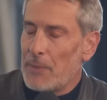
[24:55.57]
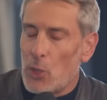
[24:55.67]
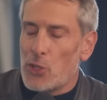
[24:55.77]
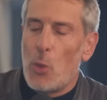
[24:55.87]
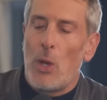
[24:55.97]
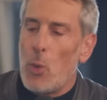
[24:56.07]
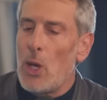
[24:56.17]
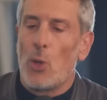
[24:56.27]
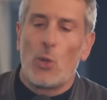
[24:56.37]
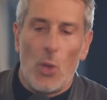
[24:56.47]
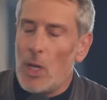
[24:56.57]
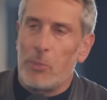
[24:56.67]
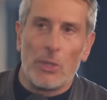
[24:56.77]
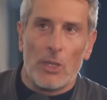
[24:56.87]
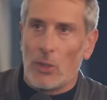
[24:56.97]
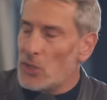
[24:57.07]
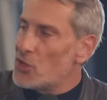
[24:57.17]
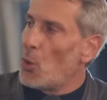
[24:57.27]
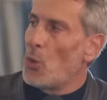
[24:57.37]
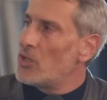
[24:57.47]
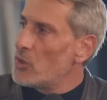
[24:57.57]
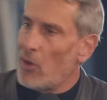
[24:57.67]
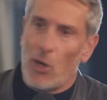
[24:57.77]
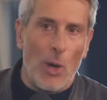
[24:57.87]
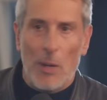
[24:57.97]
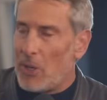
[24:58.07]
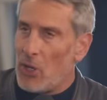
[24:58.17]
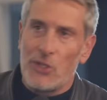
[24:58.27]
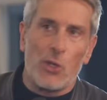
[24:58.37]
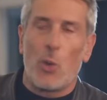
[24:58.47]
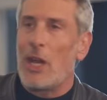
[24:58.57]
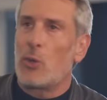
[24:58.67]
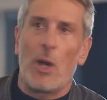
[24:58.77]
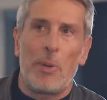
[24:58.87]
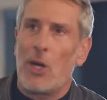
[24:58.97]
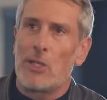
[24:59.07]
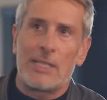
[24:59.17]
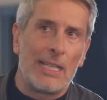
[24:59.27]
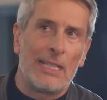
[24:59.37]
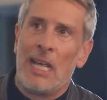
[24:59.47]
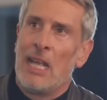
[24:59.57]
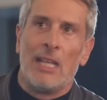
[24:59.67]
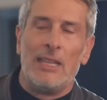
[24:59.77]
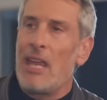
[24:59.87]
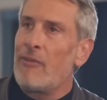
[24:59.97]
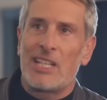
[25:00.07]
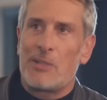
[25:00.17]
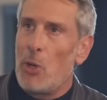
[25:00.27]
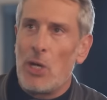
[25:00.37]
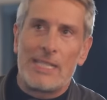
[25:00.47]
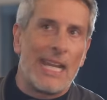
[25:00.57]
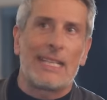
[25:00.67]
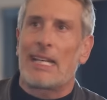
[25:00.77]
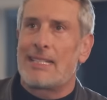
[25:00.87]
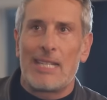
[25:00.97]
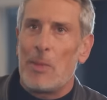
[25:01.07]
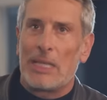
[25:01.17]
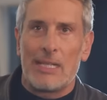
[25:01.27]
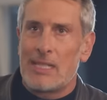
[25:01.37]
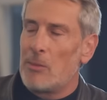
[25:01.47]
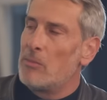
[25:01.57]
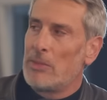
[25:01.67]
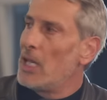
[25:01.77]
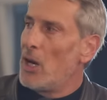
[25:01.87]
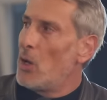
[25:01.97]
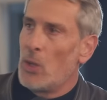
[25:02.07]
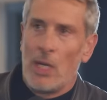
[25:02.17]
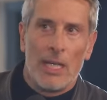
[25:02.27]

Because we all grew up on stories of our grandparents or great-grandparents that they've experienced anti-Semitism, you know,